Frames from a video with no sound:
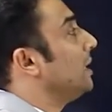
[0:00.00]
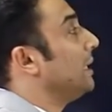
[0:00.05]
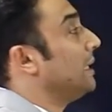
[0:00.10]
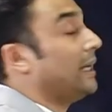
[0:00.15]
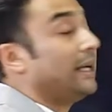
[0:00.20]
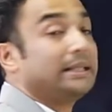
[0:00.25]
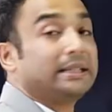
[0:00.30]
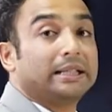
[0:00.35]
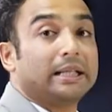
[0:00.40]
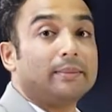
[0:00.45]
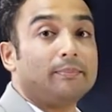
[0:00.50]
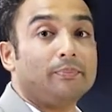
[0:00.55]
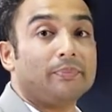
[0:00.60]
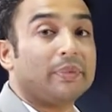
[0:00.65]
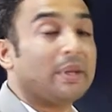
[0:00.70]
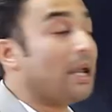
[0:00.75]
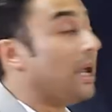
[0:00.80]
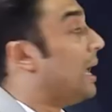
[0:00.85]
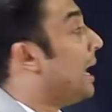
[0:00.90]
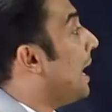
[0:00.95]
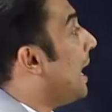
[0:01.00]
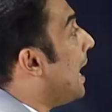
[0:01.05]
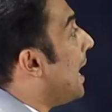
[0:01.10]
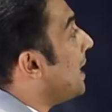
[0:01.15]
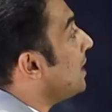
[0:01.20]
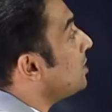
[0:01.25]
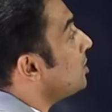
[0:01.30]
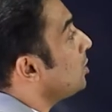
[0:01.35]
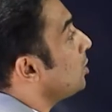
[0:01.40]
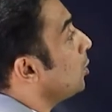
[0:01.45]
the rectum
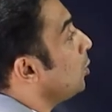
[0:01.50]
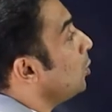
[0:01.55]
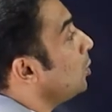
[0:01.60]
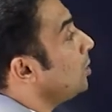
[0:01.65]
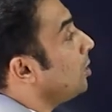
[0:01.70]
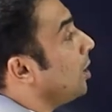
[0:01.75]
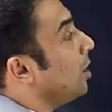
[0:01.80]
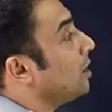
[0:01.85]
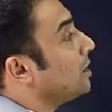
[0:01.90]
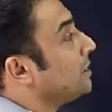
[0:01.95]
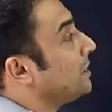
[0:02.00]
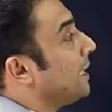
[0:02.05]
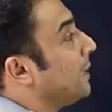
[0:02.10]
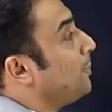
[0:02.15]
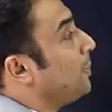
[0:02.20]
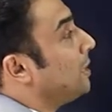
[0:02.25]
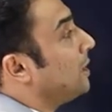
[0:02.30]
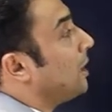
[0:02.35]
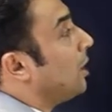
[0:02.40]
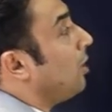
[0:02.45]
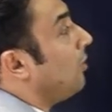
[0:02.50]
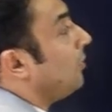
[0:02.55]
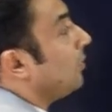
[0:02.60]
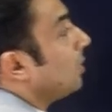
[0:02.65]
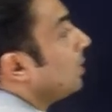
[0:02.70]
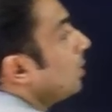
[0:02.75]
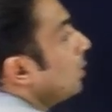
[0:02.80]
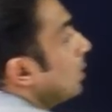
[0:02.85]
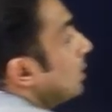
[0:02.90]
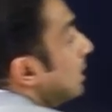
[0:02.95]
and soon or stapled off
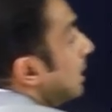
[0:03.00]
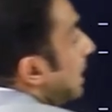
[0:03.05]
to